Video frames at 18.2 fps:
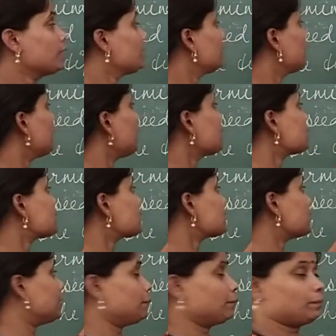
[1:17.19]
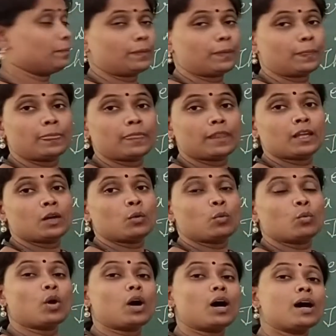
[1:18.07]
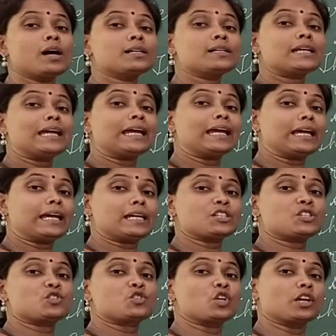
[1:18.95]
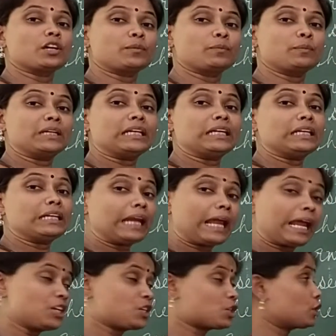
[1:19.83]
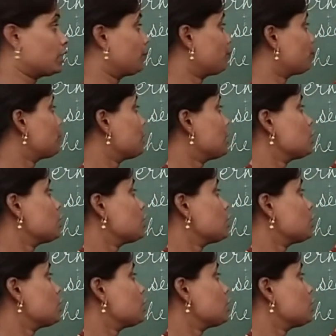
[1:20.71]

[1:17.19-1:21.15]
Let's see. What is germination?